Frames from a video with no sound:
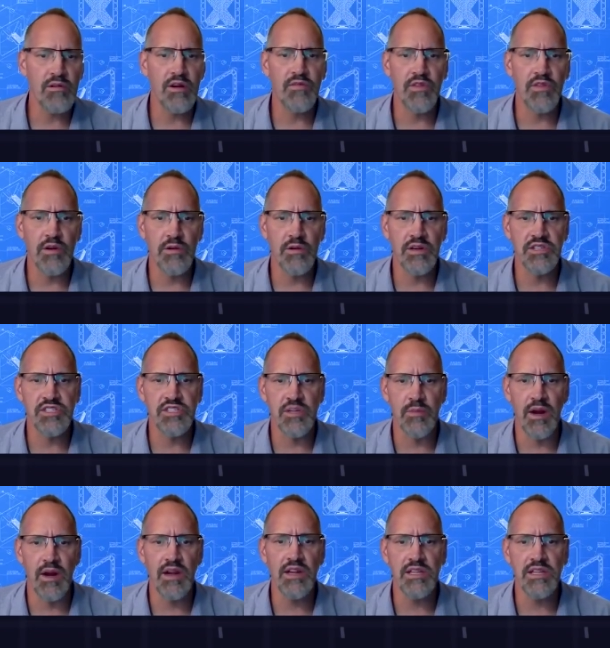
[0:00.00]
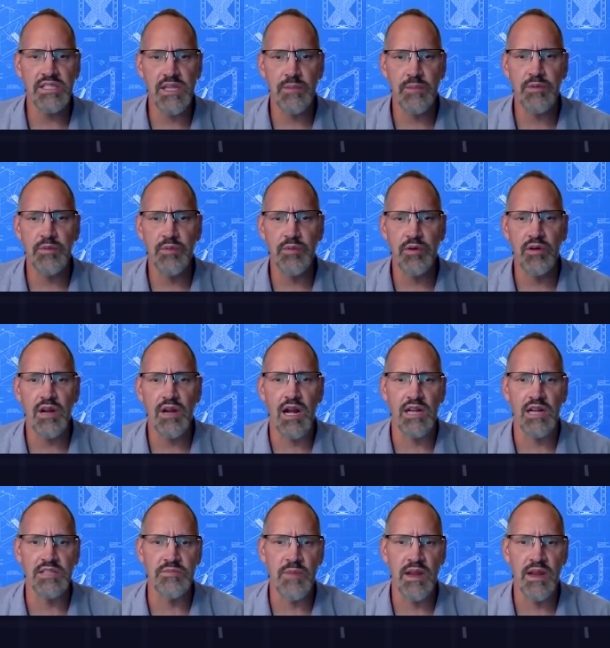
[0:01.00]
reviewing some unacceptable
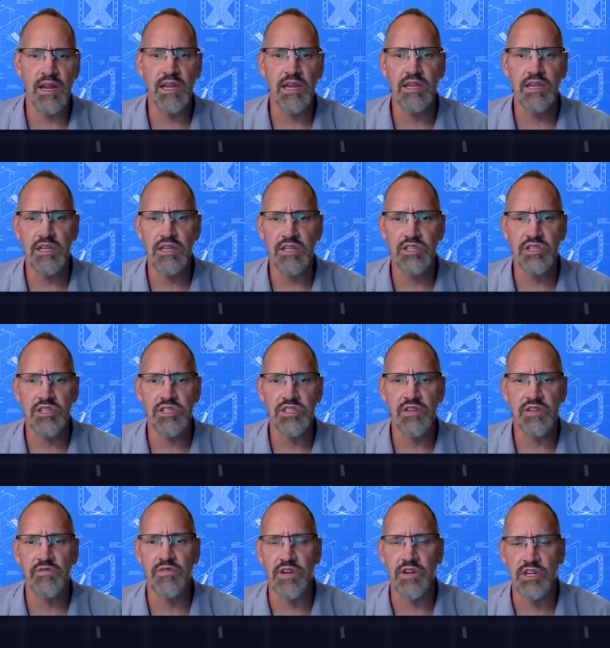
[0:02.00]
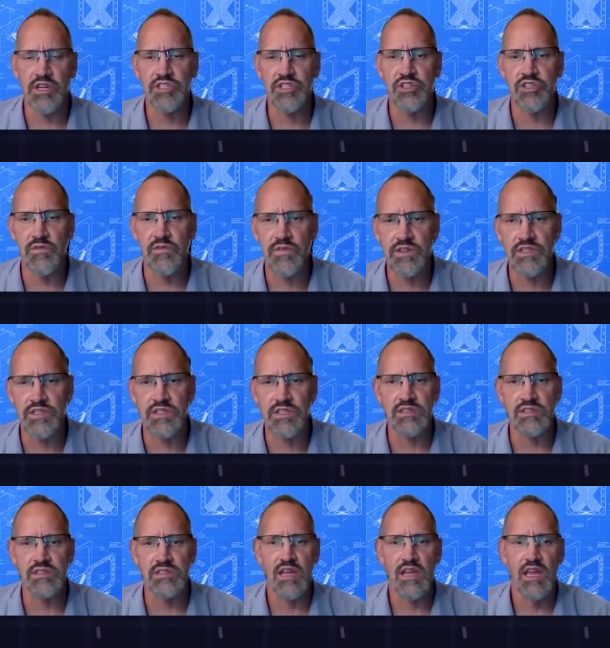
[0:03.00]
cosmetic conditions of finished
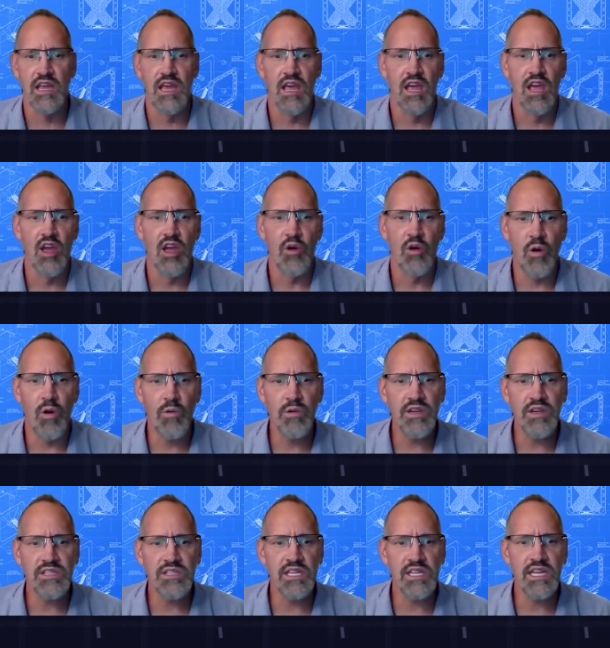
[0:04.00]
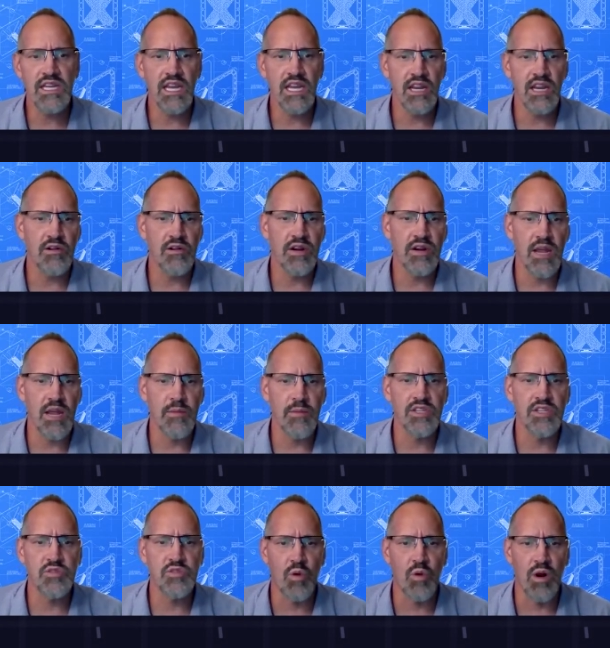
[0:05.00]
surfaces. What we see here in
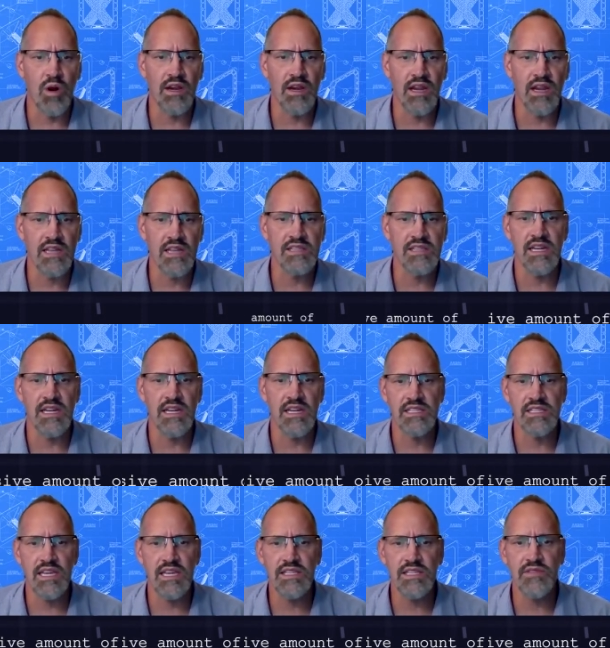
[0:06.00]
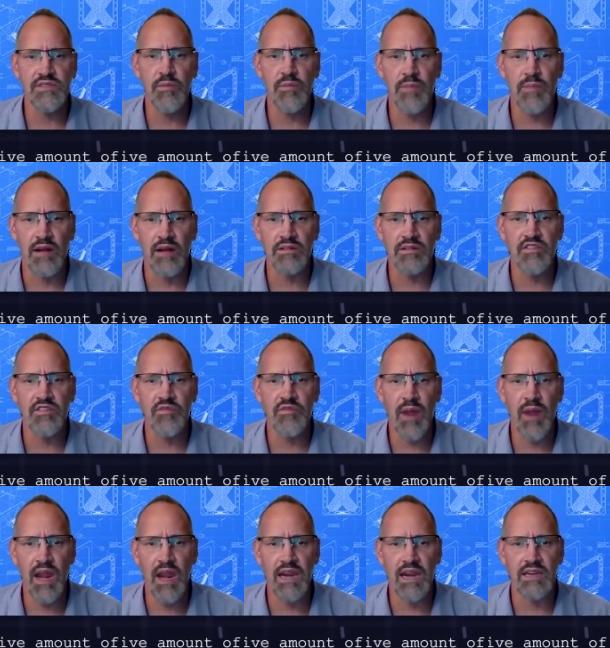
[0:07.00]
image 1 is an excessive amount of
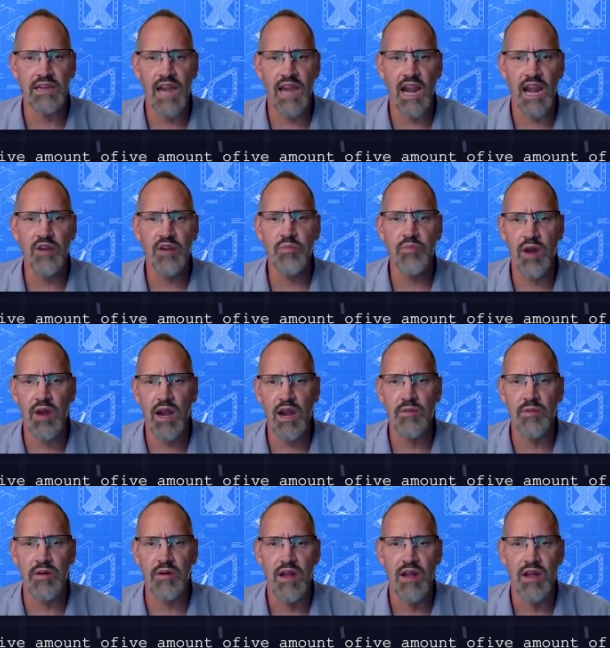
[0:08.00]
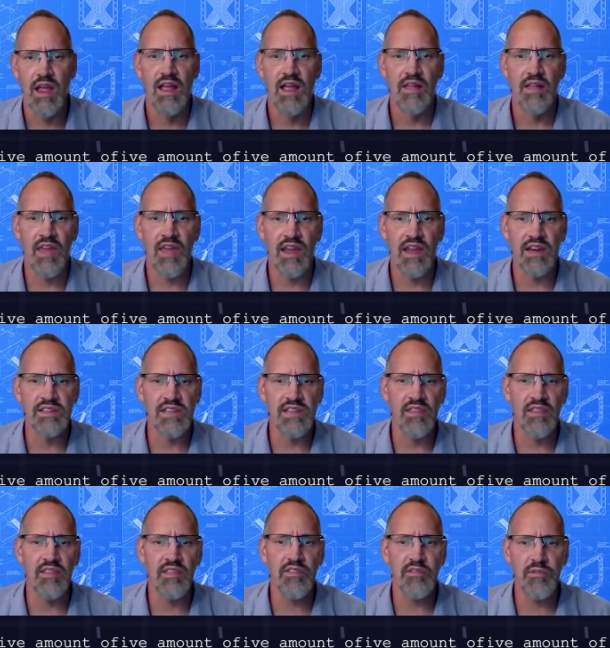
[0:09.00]
paint and primer that is
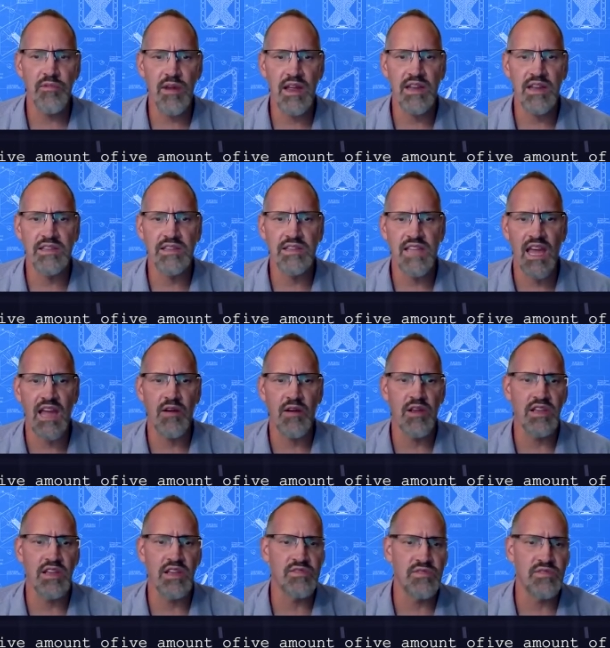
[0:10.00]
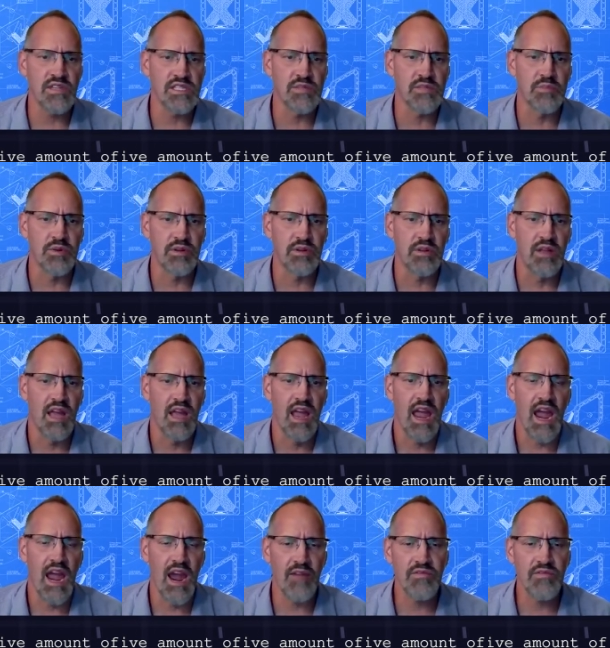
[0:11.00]
on the threads that is visible
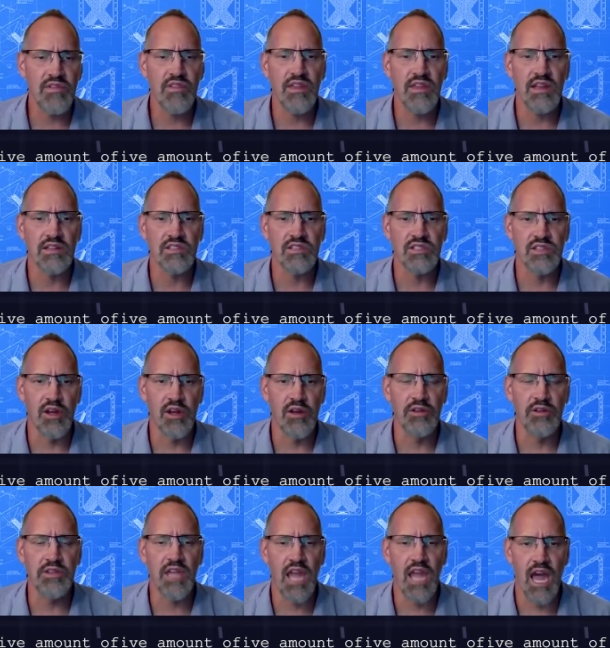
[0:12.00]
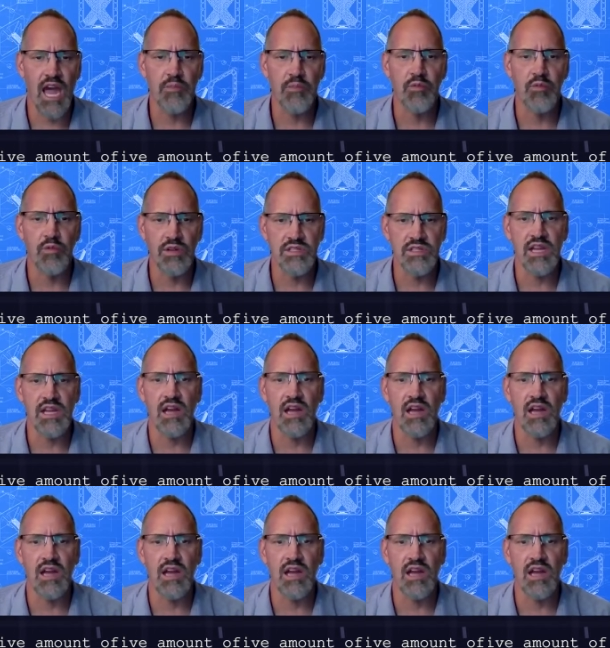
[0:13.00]
after the installed cap was